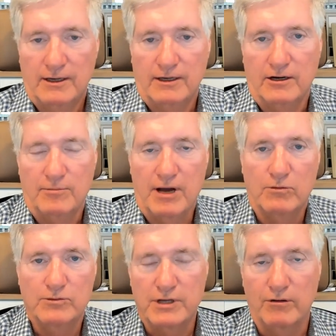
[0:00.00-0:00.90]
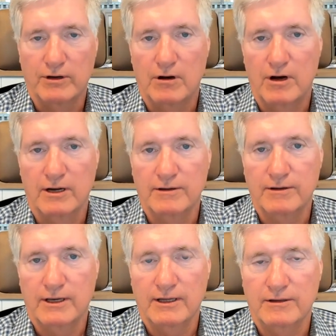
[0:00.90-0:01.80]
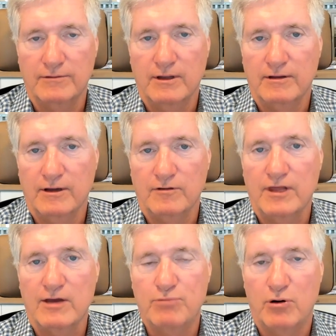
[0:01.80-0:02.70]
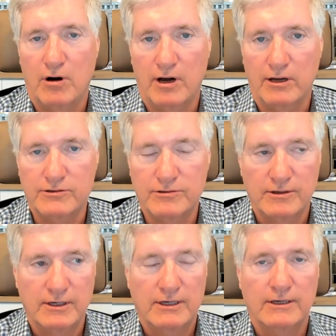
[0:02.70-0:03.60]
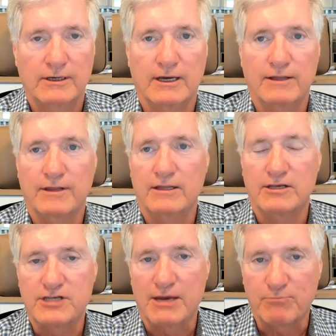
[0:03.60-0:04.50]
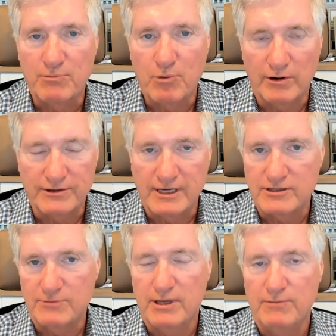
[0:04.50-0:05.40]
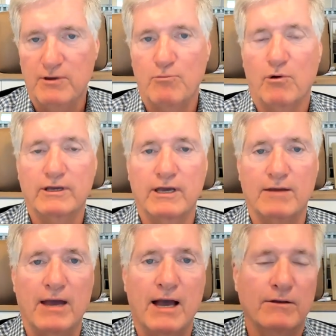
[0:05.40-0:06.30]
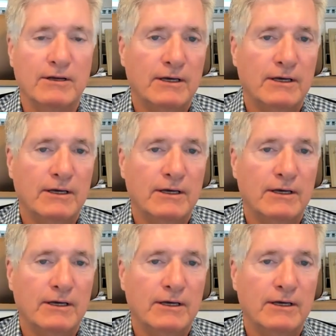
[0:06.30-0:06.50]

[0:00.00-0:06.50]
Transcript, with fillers: you know, about what was going on, and they paused, and then the SEP report, the SEP report came out.